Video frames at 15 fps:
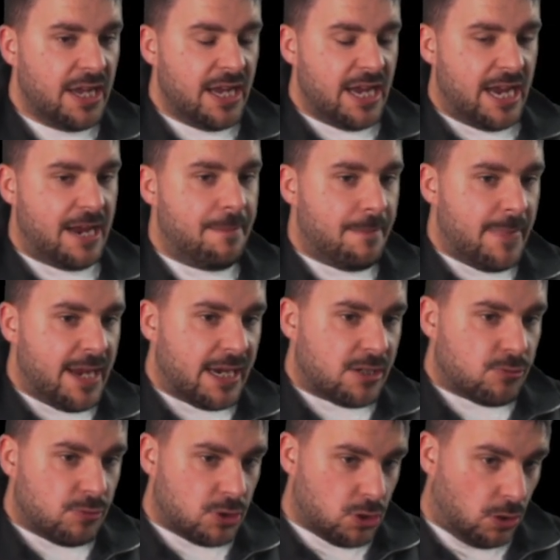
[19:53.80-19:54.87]
it makes
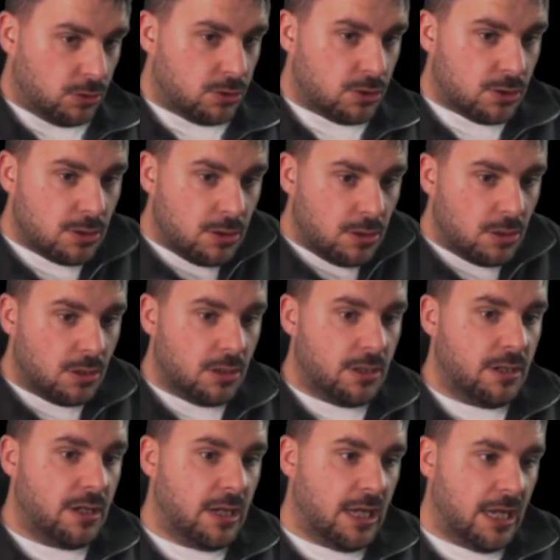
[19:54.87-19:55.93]
results.
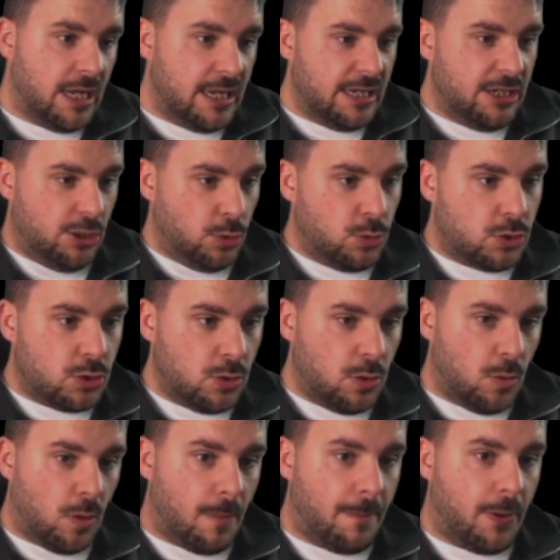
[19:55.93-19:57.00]
It used to at
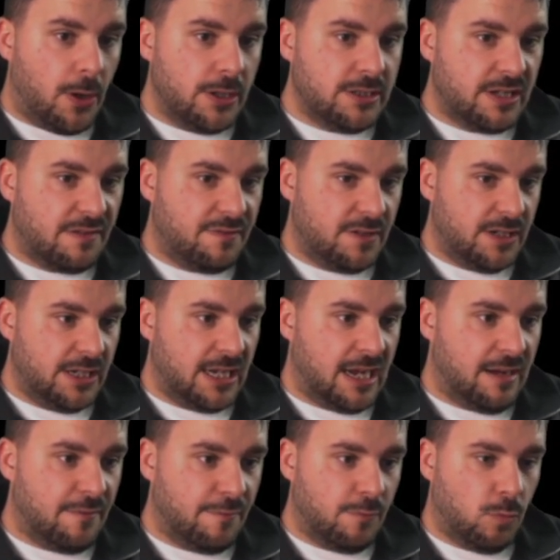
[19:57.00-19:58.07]
one point definitely
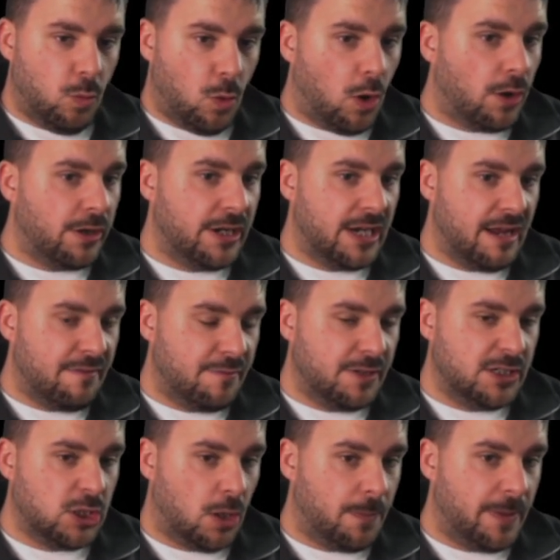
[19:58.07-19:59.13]
have one in every
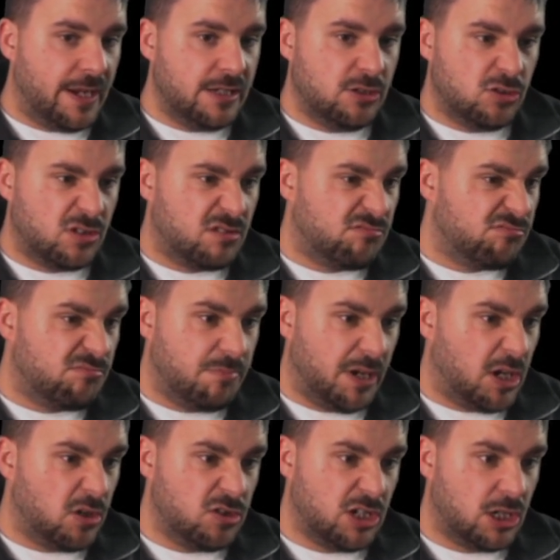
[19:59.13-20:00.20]
top 8 just
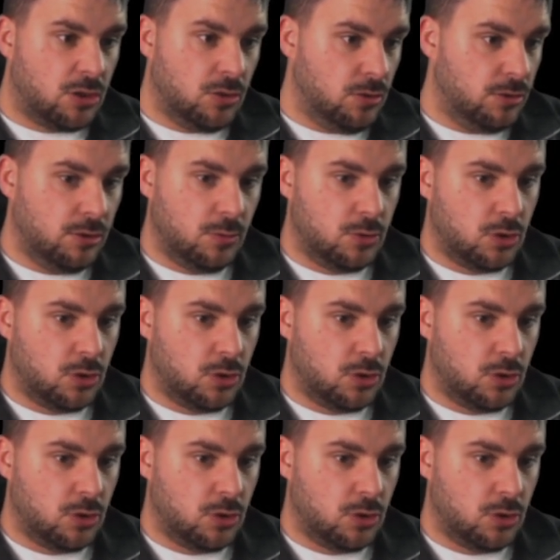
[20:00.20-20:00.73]
because it could, and there was